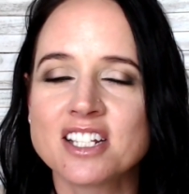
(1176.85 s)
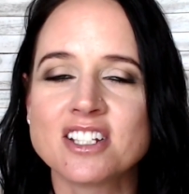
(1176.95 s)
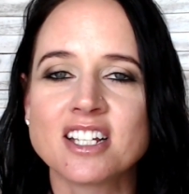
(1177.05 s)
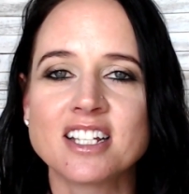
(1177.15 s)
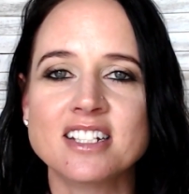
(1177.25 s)

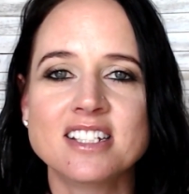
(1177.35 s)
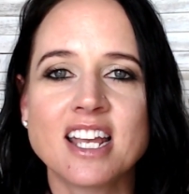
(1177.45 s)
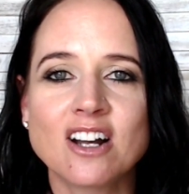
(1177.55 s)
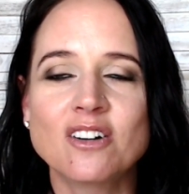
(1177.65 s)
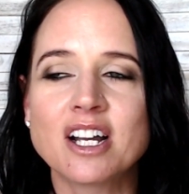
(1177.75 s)
As you can
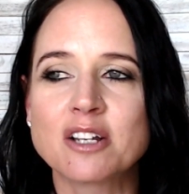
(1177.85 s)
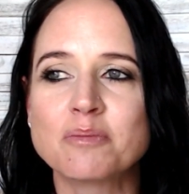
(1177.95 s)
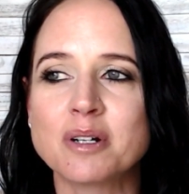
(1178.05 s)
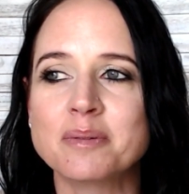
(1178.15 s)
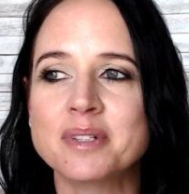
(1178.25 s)
tell, I
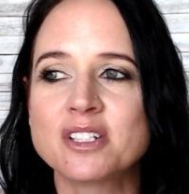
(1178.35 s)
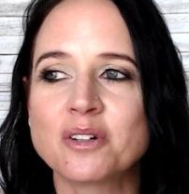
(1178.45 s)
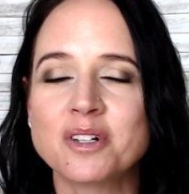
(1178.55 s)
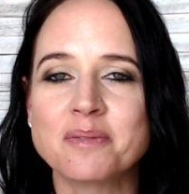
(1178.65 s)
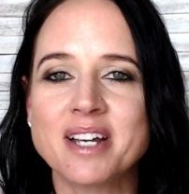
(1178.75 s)
could probably
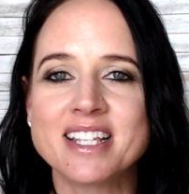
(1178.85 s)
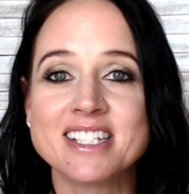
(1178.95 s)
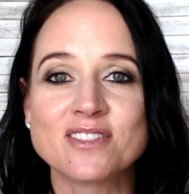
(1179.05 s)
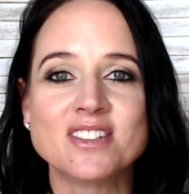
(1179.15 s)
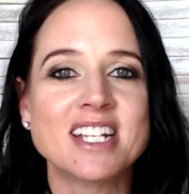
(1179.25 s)
talk about
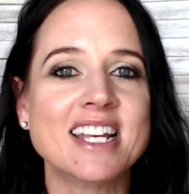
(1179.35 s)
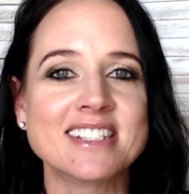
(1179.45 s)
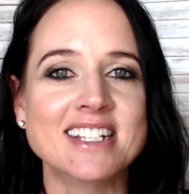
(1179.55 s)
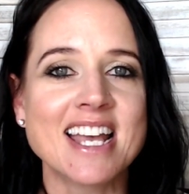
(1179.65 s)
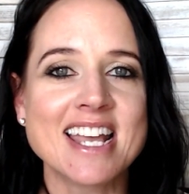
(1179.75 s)
this for
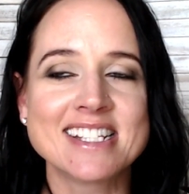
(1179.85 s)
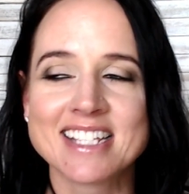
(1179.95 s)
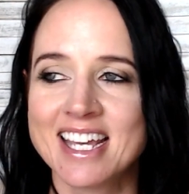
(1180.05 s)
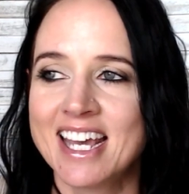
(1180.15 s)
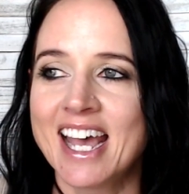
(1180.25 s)
days and days.